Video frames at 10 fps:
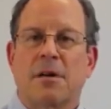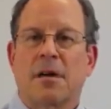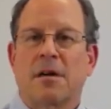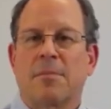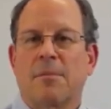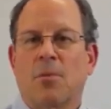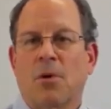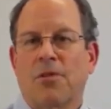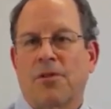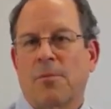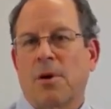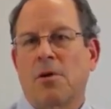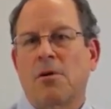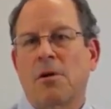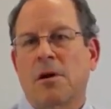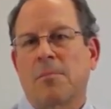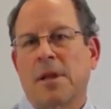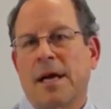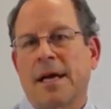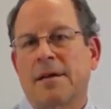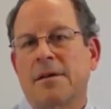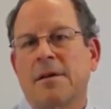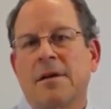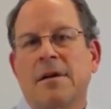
are going to be more thermal compliant,